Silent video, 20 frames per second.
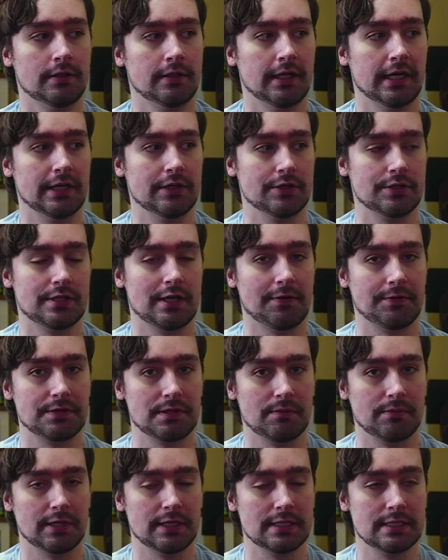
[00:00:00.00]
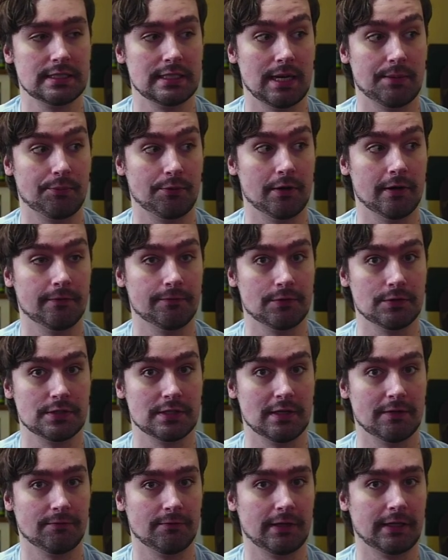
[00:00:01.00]
and just have something separate for
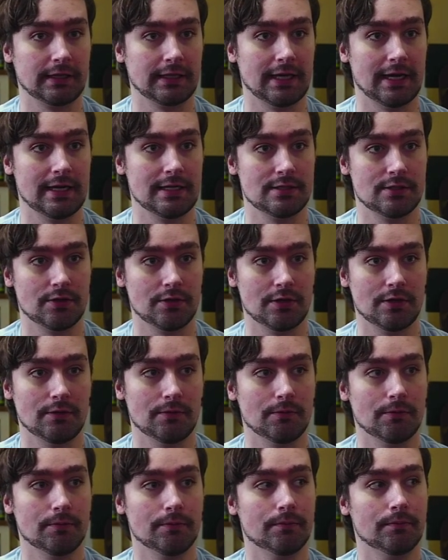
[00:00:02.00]
stuff like that, so you